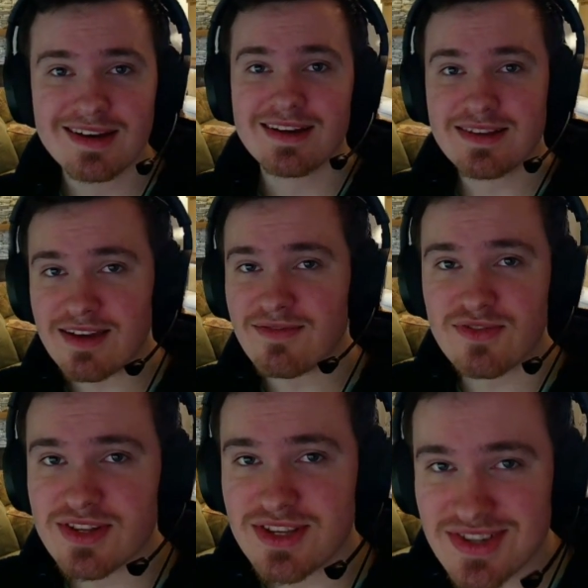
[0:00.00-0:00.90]

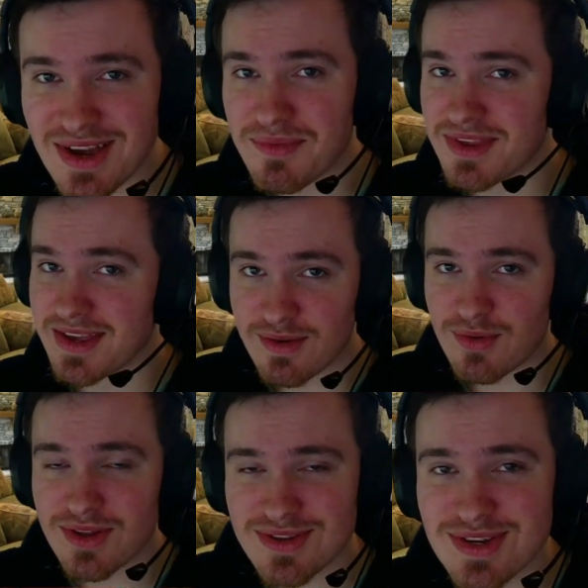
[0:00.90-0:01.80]
definitely something.
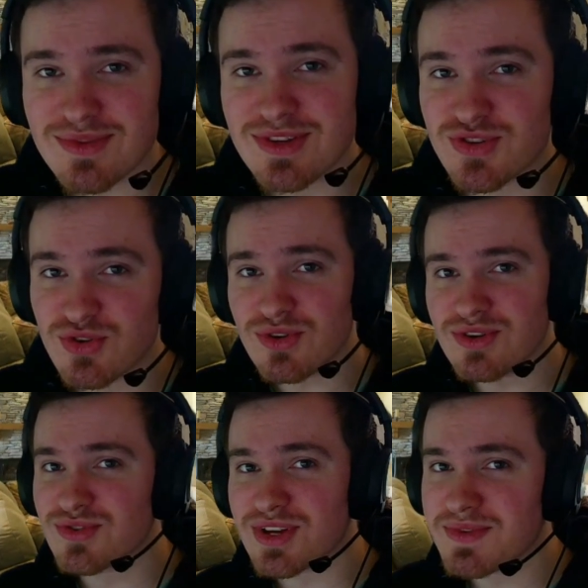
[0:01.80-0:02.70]
Whether something's good
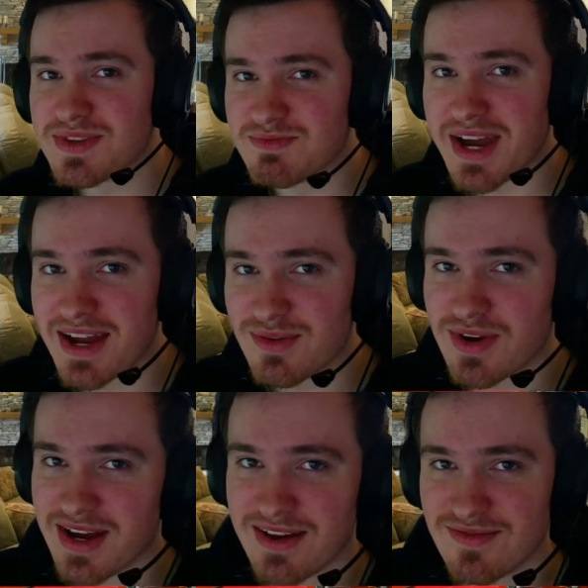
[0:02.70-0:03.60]
or something's bad,
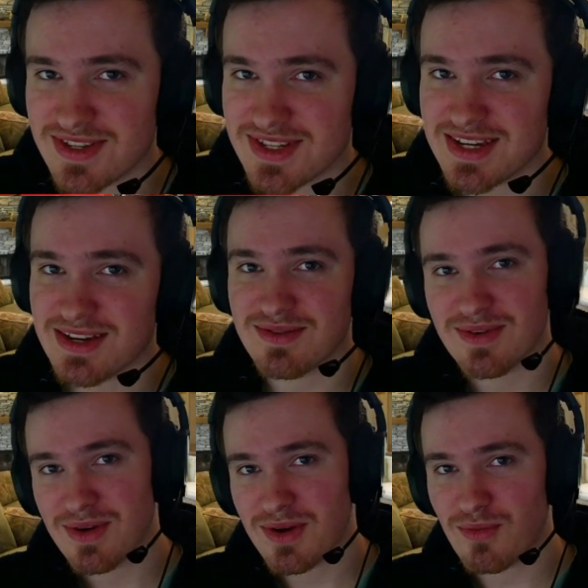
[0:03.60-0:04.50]
we have to see
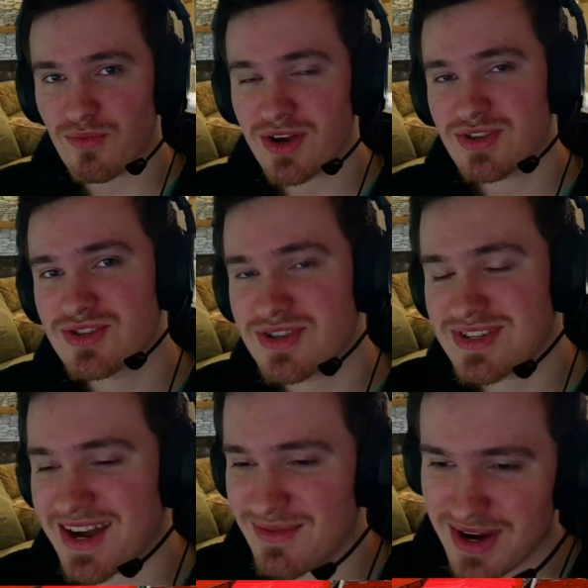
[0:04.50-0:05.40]
which
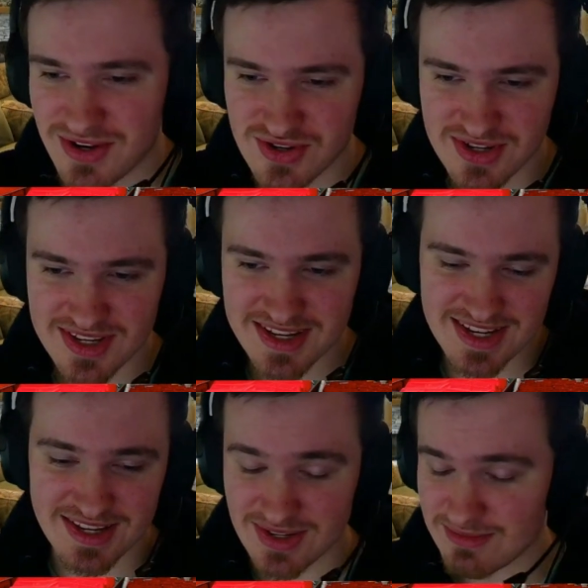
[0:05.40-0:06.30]
direction this
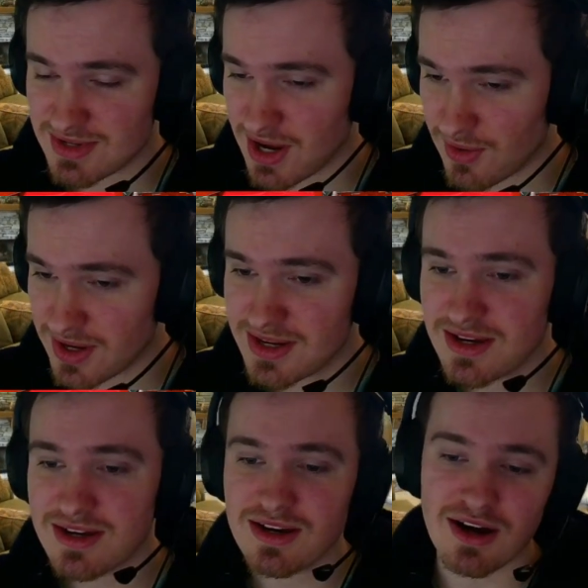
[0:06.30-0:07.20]
ends up going.
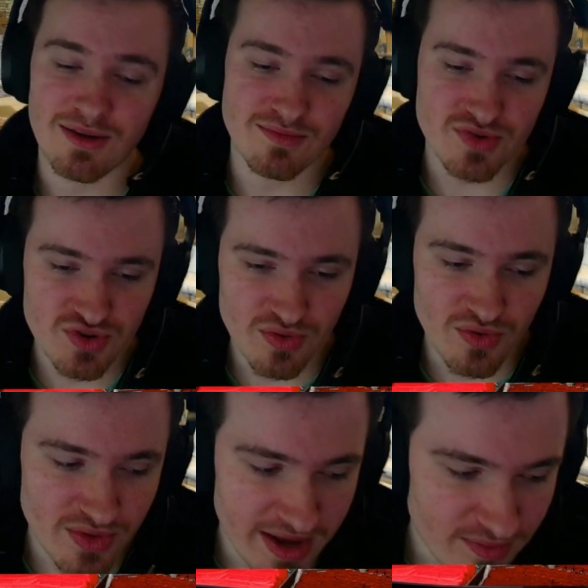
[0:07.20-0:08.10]
I'm
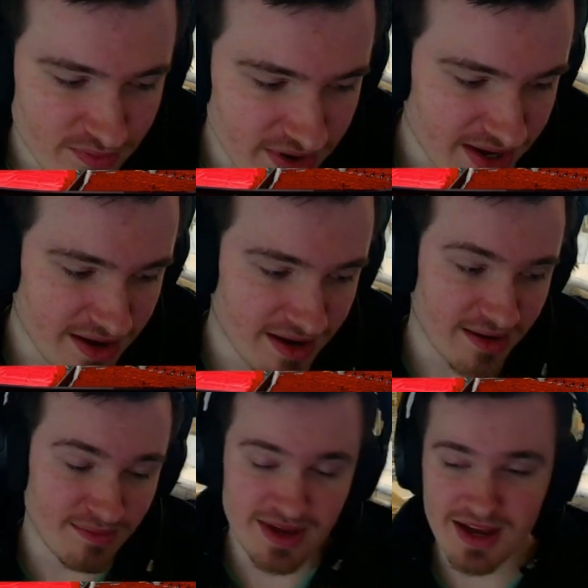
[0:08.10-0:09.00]
sure that me,
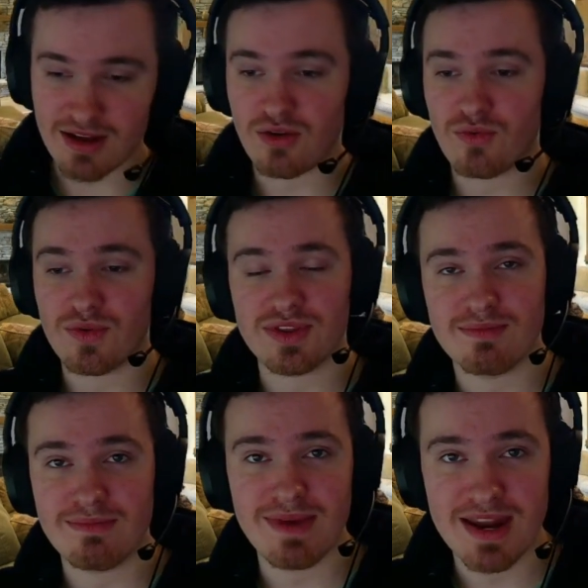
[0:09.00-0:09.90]
along with
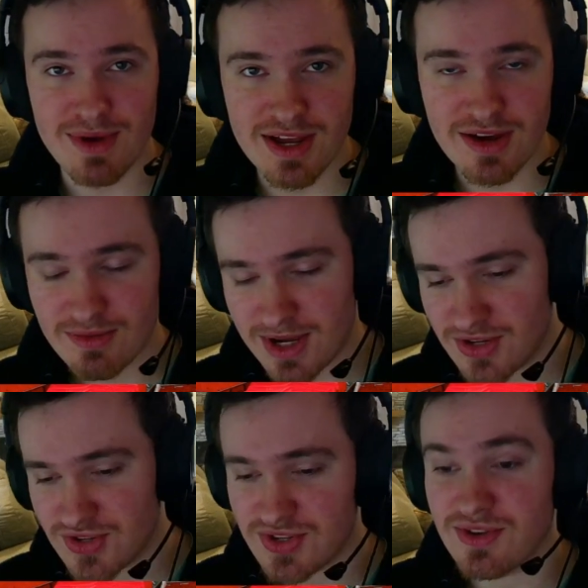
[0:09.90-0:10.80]
many other
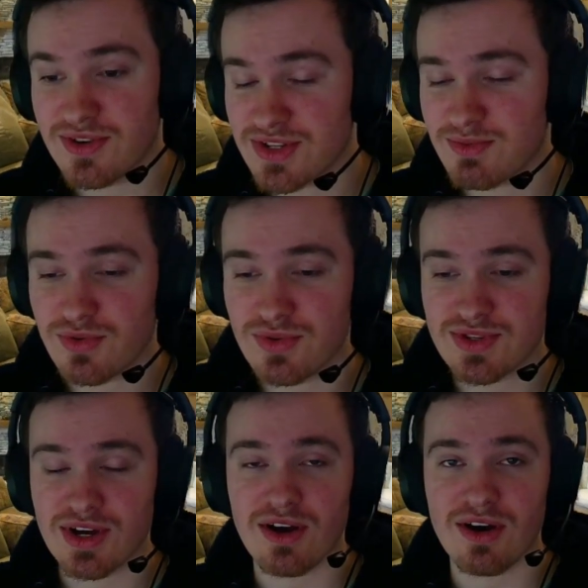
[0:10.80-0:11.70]
Manchester United
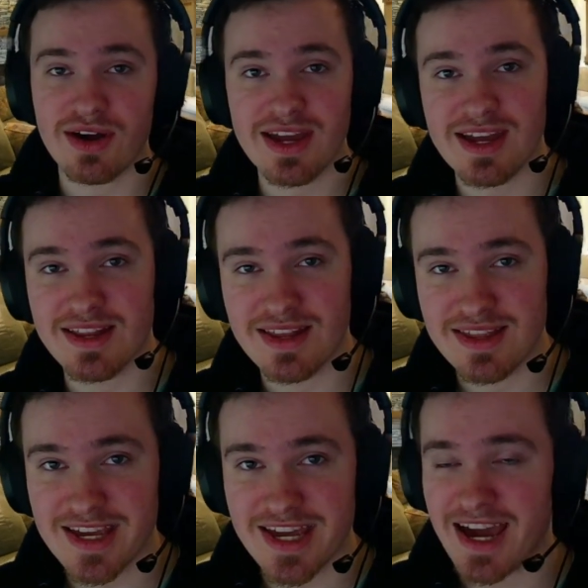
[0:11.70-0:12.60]
supporters, are in
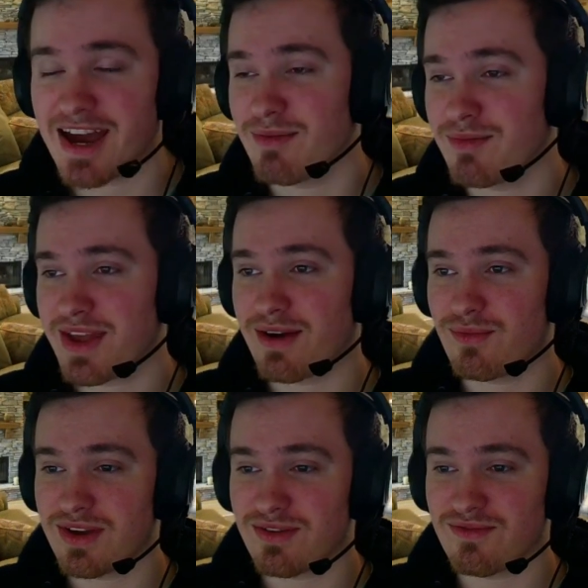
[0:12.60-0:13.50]
the camp that
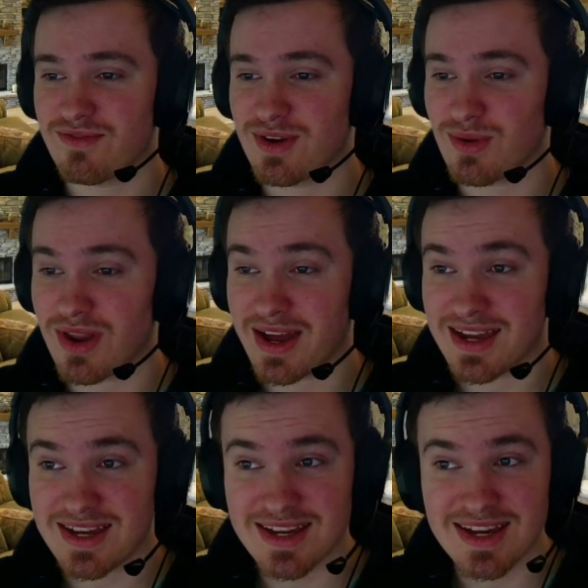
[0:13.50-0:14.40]
we can feel
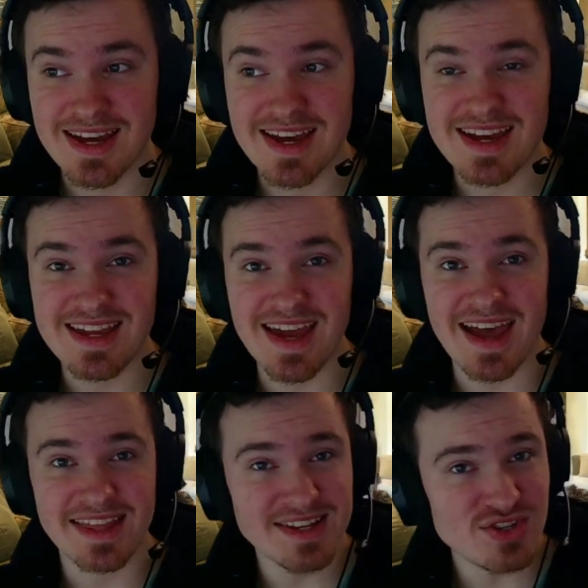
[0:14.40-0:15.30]
like,
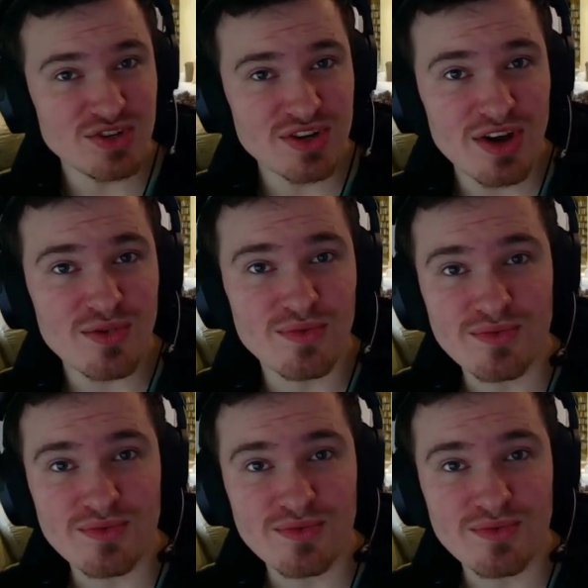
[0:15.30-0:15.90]
yeah, this should go